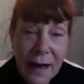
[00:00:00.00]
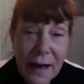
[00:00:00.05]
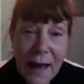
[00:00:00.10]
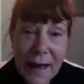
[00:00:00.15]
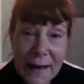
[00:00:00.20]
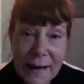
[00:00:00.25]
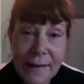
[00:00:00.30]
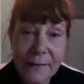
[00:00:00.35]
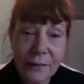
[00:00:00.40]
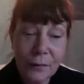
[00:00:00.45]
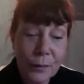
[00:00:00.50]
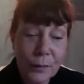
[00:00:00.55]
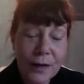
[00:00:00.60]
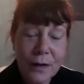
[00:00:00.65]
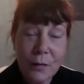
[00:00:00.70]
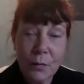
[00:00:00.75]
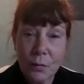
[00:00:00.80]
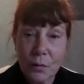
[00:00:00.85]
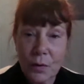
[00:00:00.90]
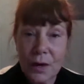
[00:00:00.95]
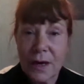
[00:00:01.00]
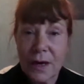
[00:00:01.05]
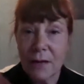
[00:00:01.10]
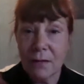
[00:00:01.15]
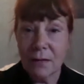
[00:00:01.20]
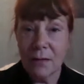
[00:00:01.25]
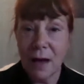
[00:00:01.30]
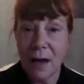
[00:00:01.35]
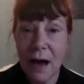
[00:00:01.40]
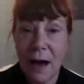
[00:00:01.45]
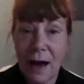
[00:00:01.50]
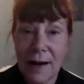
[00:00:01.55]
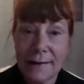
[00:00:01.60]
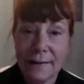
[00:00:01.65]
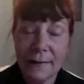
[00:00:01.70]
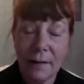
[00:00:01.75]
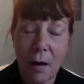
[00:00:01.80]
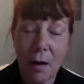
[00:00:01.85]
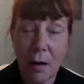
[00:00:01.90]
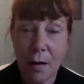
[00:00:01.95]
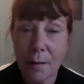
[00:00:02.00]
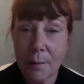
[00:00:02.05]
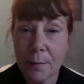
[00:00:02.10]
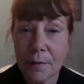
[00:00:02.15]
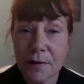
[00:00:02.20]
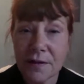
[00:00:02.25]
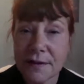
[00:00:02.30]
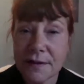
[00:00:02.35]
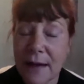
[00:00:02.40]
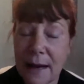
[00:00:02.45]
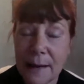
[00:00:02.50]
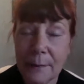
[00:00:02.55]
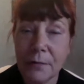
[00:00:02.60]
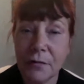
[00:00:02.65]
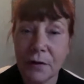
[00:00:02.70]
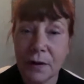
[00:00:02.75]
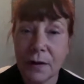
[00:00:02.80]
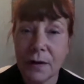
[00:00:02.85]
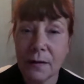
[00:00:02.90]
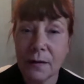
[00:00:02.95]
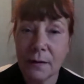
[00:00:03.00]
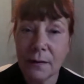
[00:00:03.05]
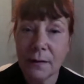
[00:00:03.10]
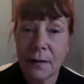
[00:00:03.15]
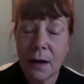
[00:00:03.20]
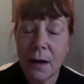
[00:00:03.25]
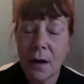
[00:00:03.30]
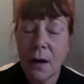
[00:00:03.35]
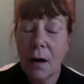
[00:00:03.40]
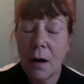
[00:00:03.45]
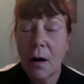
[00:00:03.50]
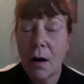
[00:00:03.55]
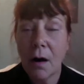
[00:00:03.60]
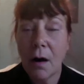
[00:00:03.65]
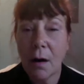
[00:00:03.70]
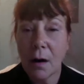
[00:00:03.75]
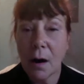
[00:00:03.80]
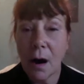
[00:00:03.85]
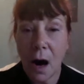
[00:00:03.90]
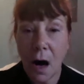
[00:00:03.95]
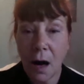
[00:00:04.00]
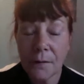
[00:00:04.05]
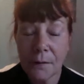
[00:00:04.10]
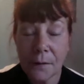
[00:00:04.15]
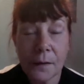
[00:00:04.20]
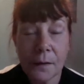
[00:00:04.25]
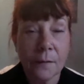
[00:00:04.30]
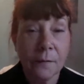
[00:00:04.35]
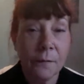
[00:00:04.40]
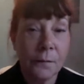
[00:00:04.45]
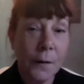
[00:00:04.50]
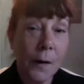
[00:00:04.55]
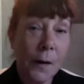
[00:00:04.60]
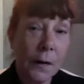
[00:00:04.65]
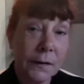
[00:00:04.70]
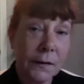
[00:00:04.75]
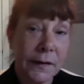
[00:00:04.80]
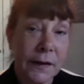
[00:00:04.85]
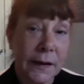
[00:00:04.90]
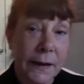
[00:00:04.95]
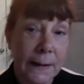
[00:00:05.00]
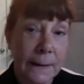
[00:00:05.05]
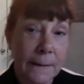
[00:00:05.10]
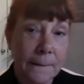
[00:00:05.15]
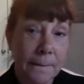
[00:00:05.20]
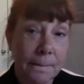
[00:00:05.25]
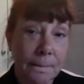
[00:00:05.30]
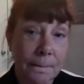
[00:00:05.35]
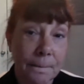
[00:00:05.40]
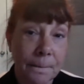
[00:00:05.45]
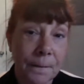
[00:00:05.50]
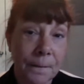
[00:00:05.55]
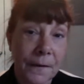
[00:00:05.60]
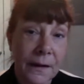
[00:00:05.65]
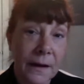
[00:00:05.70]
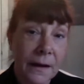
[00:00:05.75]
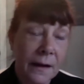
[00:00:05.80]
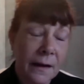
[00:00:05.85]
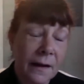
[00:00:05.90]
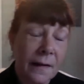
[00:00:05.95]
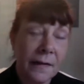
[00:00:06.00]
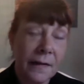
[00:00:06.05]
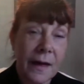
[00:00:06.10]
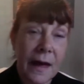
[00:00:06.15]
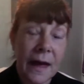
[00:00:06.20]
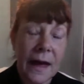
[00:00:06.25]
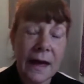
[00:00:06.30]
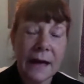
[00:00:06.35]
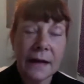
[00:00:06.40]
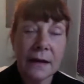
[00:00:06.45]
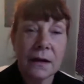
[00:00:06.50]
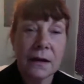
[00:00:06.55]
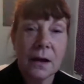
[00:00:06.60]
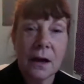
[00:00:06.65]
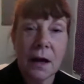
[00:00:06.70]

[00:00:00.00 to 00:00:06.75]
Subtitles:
and as we realize our perceptions are often faulty, then